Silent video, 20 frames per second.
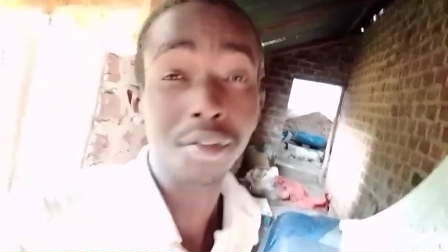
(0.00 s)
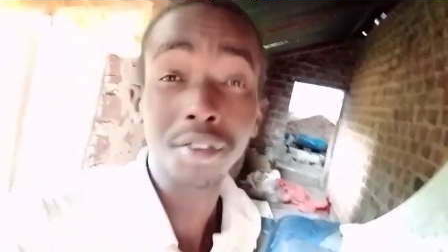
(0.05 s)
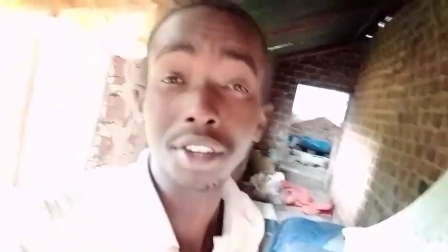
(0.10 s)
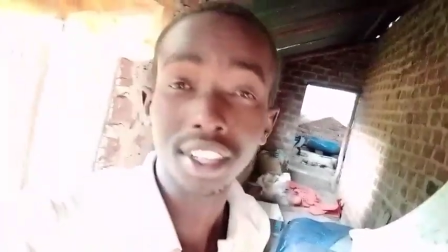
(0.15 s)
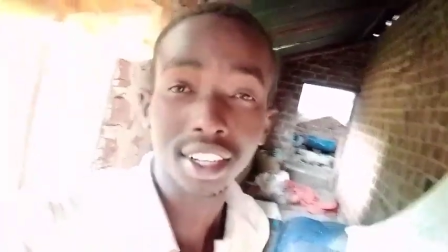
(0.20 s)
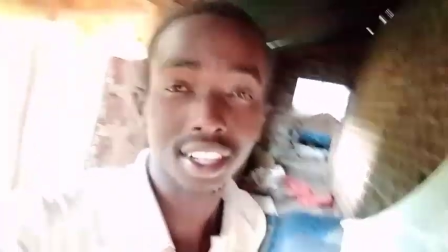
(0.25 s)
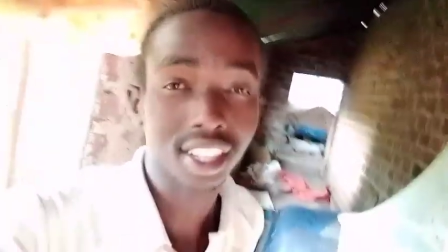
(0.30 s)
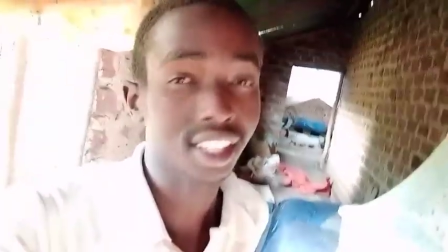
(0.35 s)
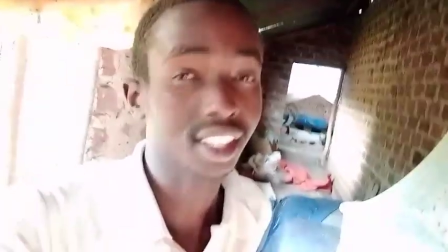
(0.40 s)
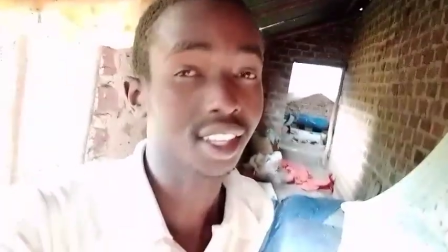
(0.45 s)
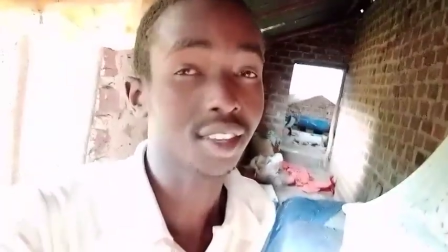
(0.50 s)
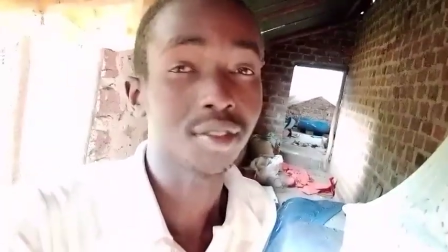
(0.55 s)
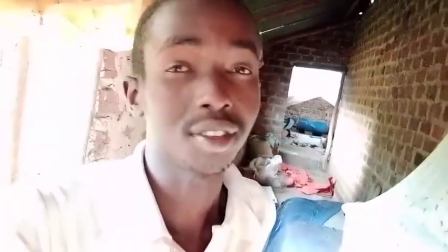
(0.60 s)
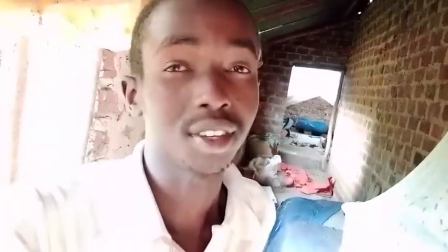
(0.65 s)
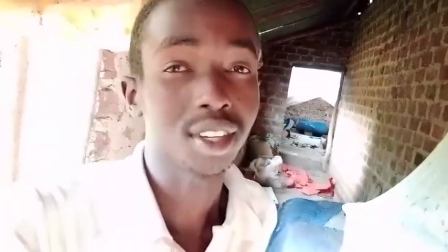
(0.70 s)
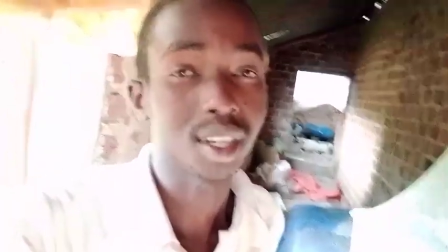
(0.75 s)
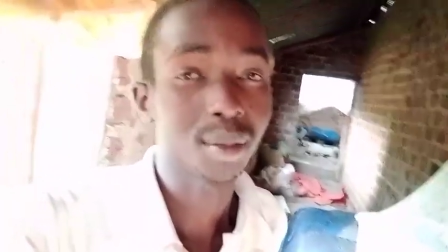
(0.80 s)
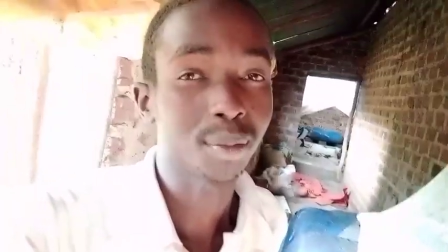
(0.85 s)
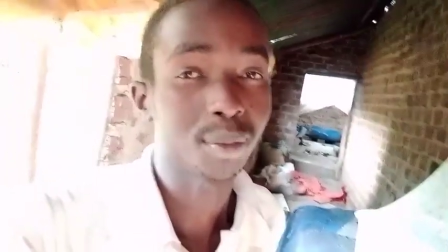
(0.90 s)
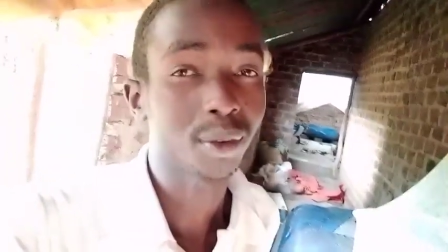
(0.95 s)
I felt like
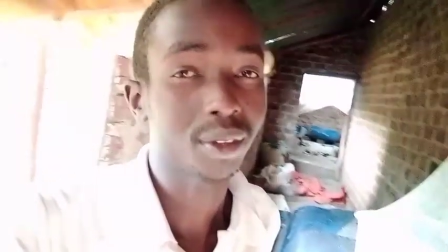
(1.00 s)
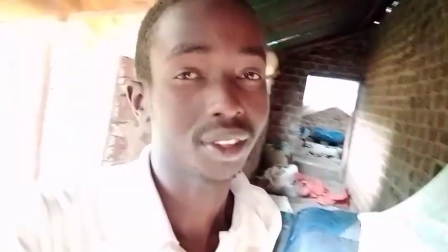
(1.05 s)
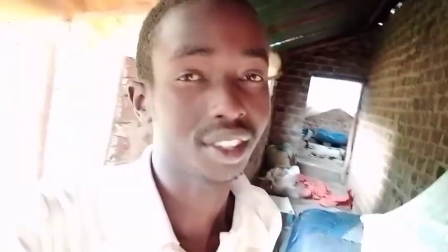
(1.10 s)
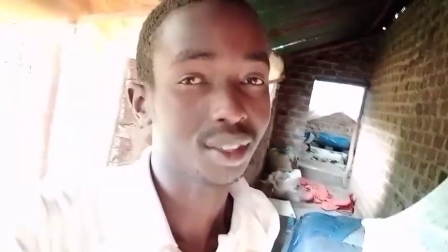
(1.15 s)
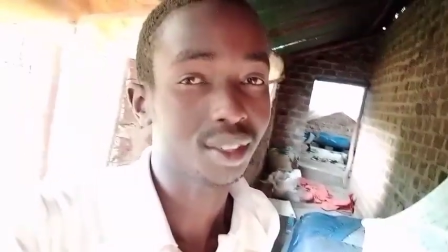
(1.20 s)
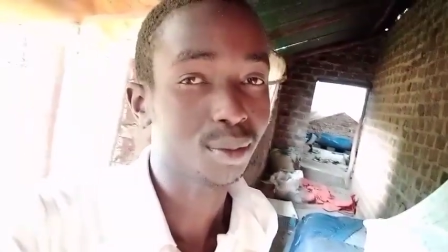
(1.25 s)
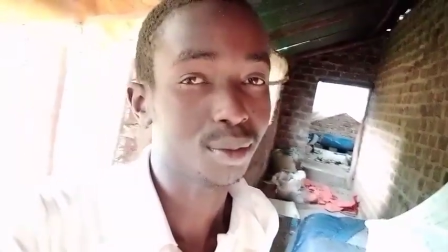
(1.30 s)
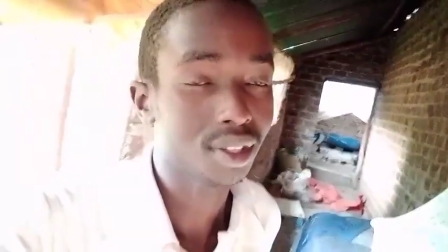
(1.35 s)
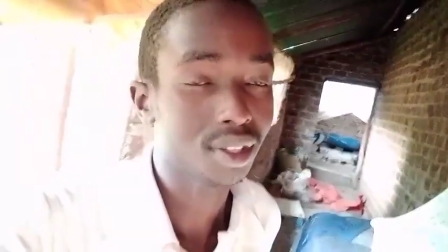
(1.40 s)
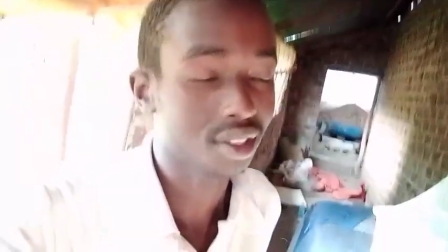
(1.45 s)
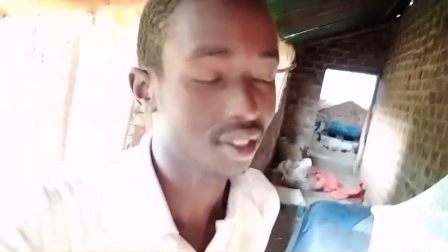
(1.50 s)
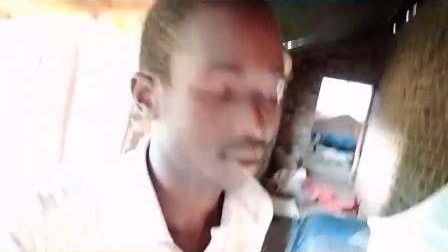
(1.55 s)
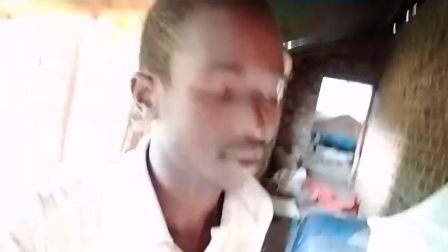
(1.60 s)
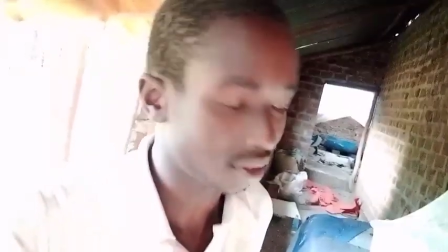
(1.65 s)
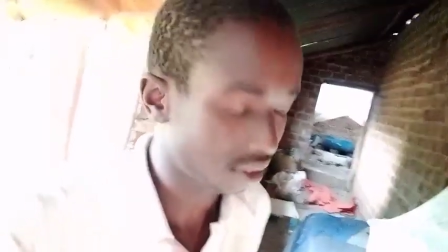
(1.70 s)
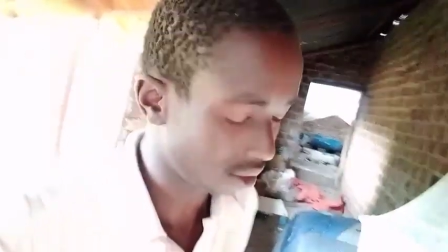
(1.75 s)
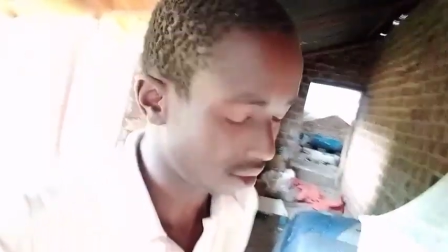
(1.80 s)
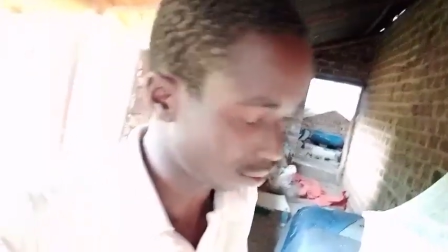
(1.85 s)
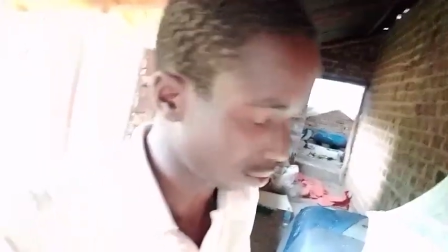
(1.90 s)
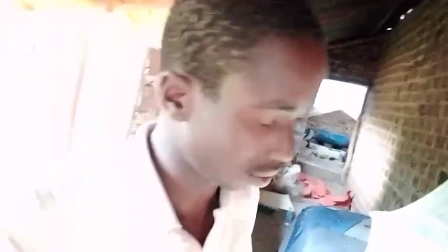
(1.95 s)
giving up on this
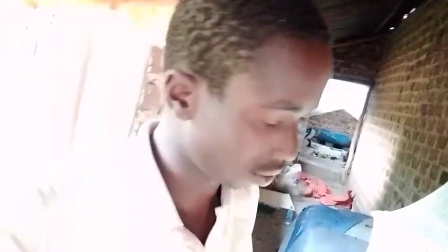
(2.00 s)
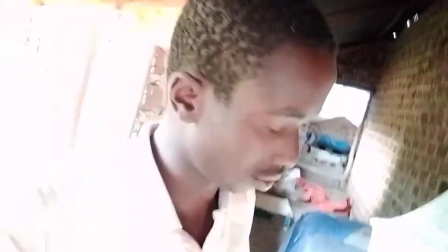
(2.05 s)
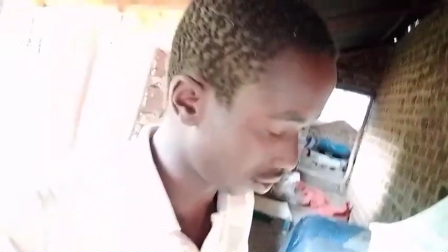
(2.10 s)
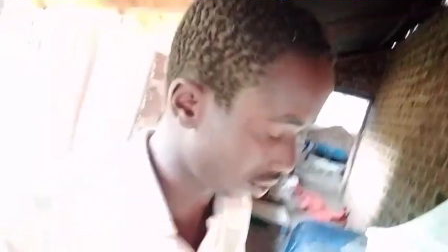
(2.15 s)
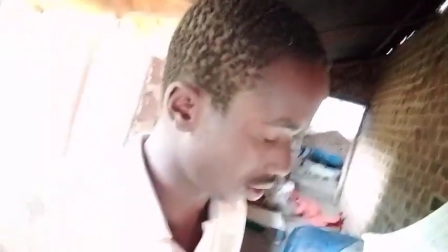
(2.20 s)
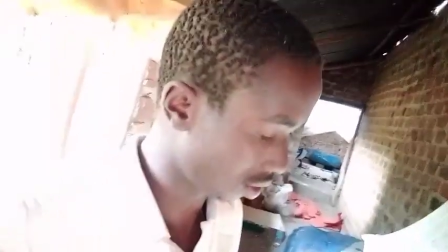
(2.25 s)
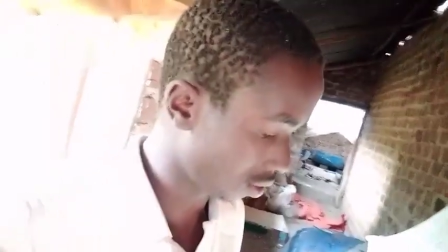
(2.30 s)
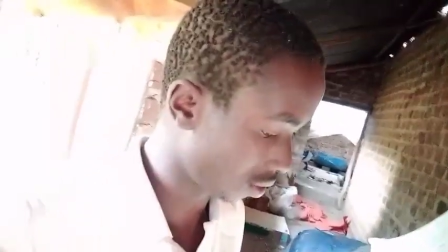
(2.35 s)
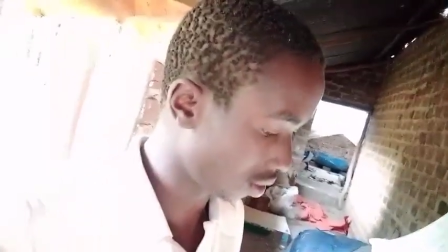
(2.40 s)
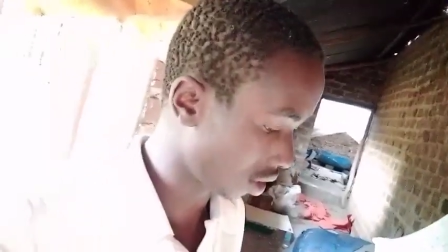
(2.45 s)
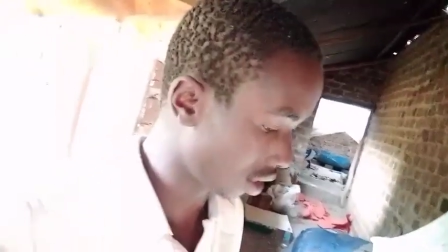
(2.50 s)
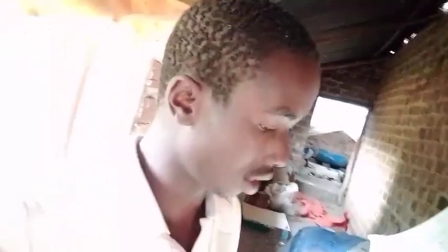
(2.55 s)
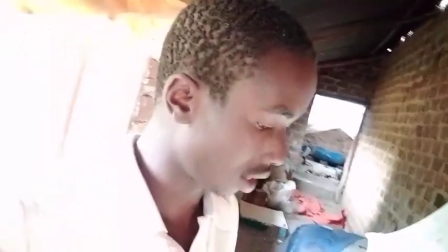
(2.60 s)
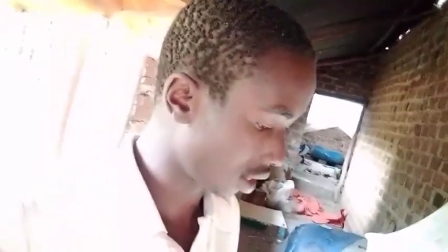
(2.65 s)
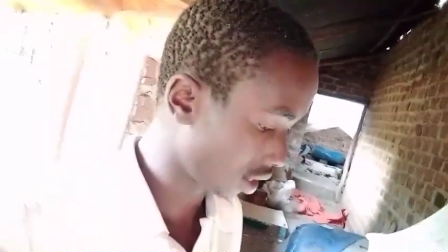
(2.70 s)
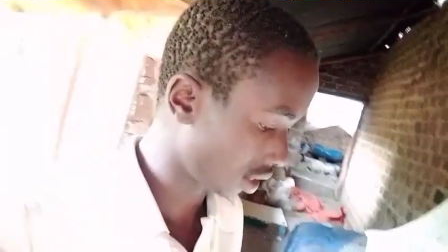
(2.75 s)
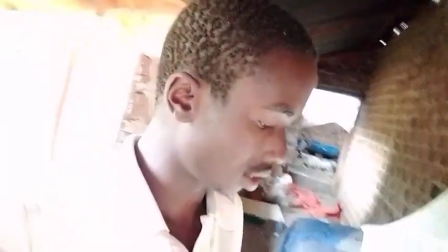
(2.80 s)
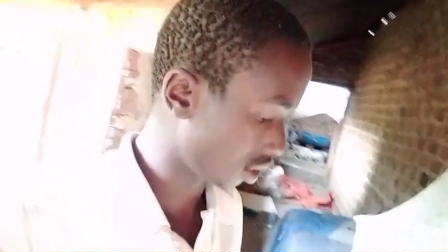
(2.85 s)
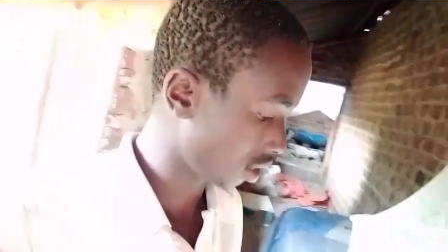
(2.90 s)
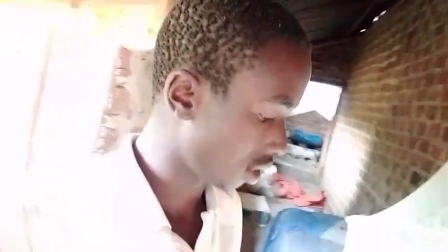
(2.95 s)
BSF thing because they don't
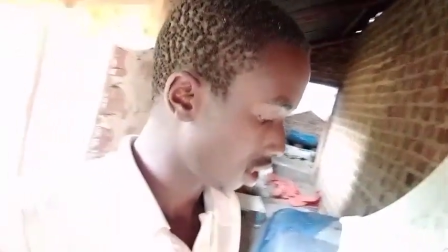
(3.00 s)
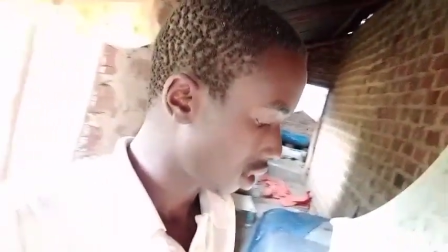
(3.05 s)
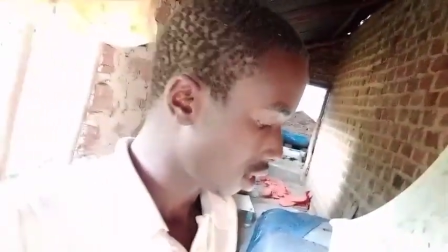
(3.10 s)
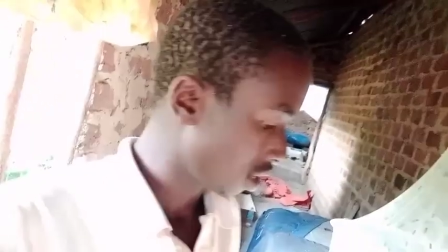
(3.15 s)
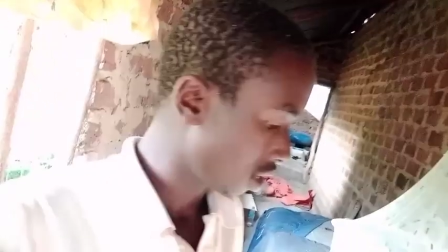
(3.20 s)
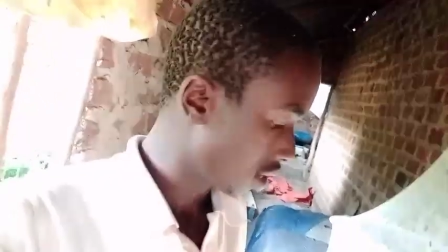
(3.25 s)
lay eggs.